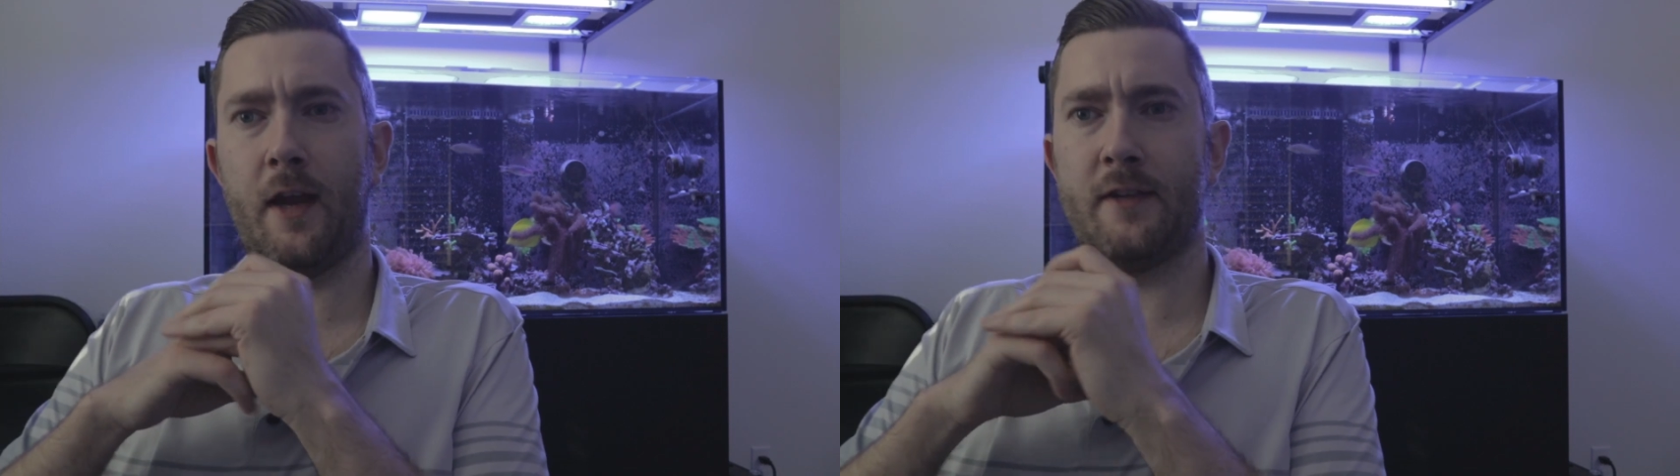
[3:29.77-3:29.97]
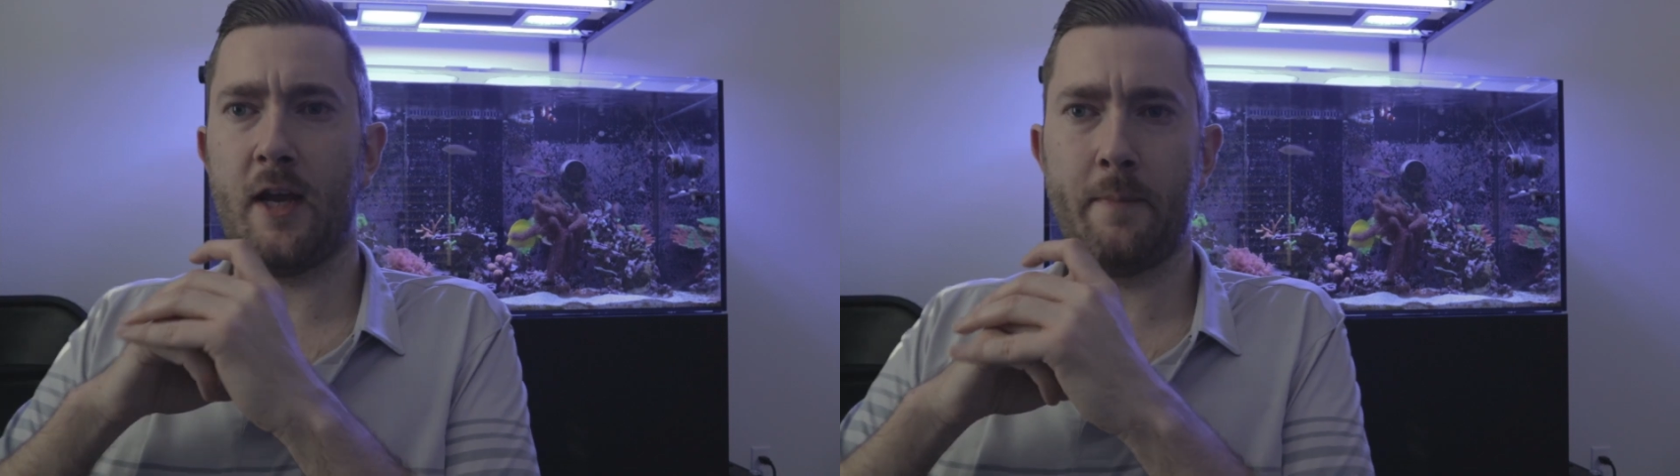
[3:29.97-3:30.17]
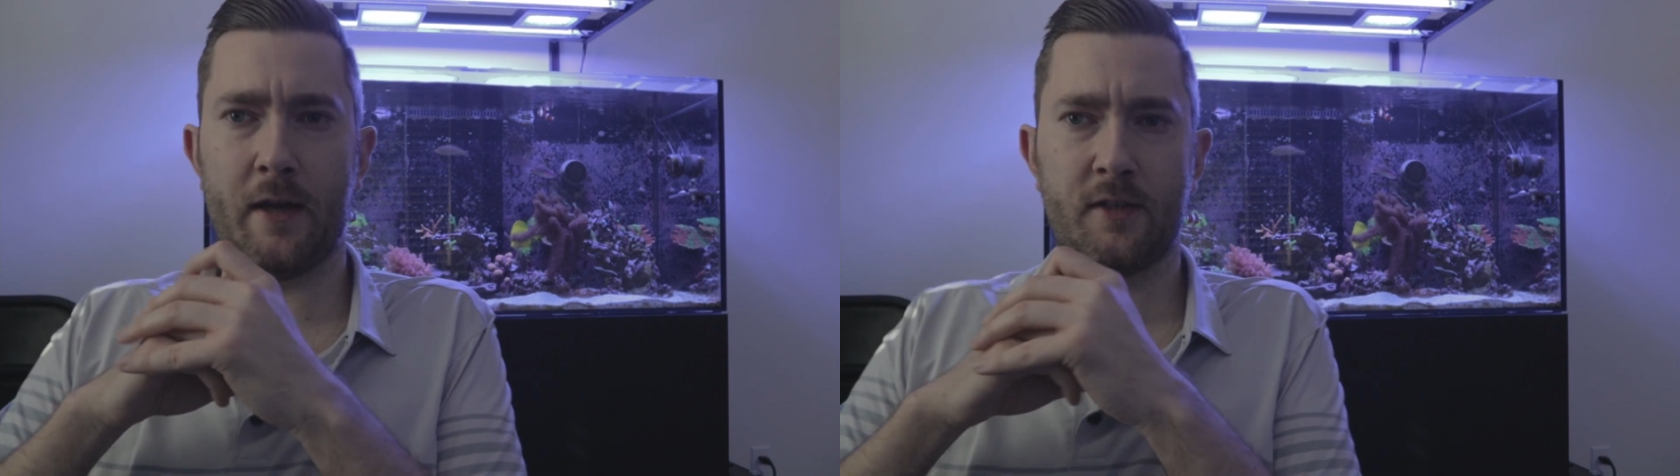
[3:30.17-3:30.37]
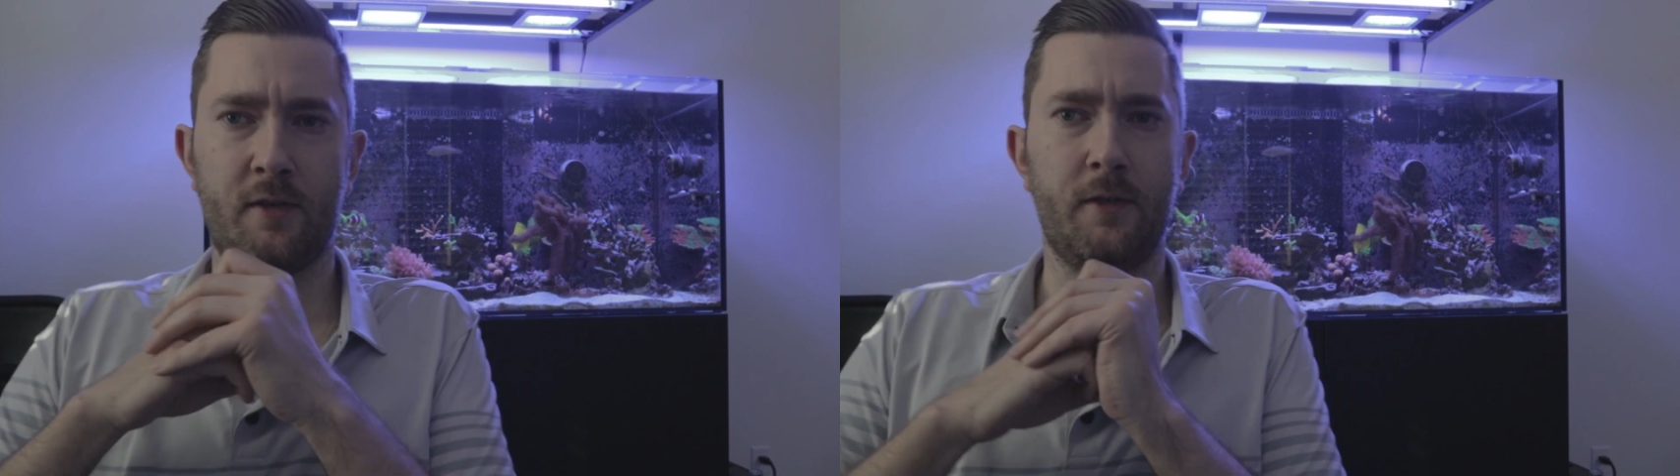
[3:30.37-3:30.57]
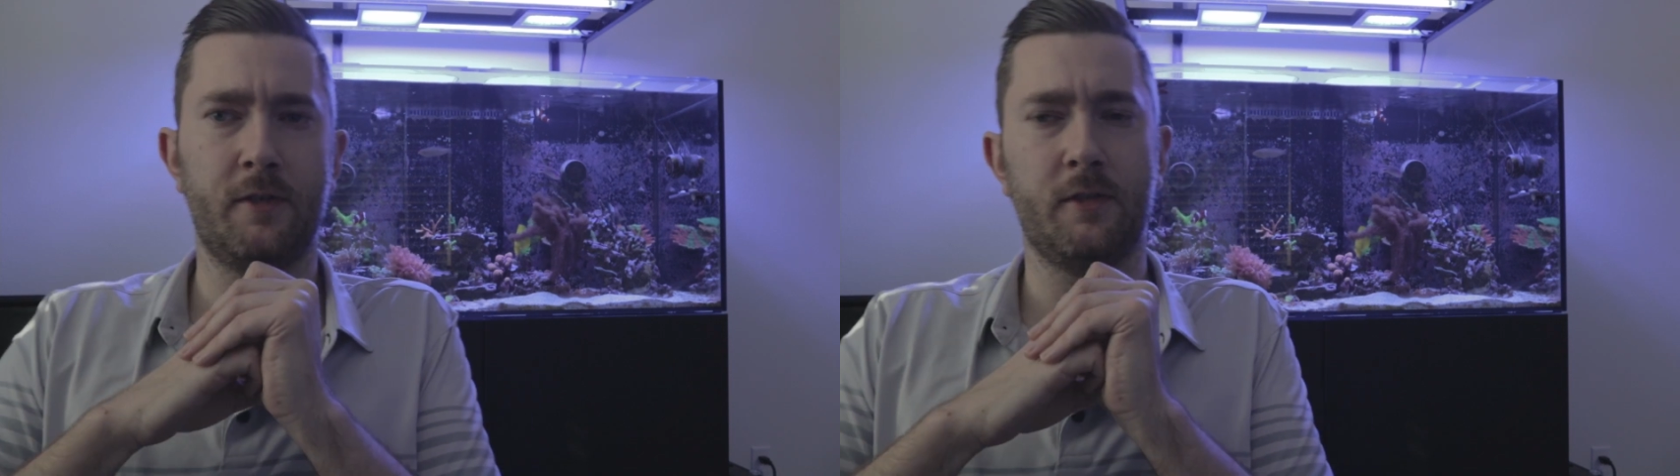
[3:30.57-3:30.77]

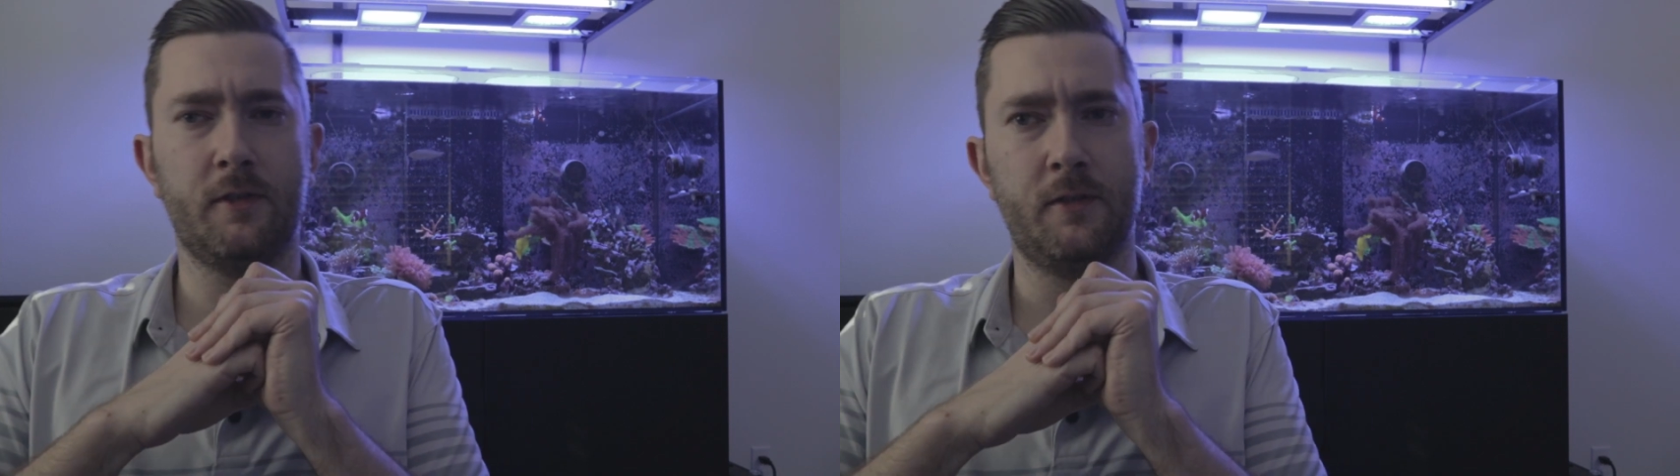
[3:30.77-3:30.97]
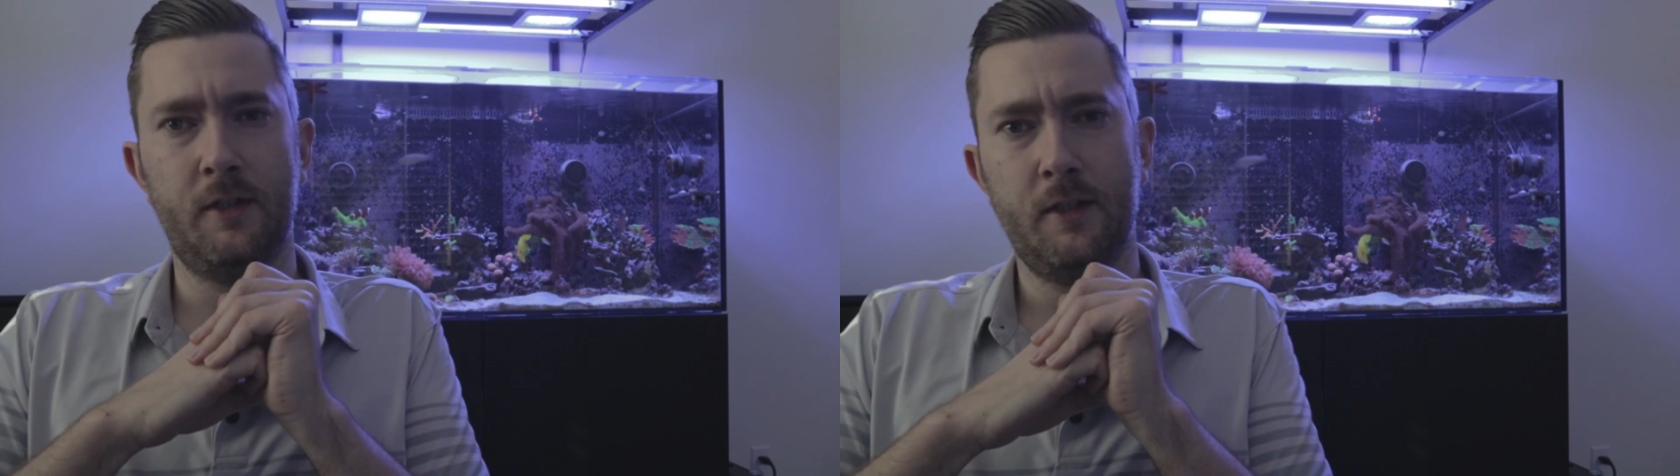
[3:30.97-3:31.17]
antibacterial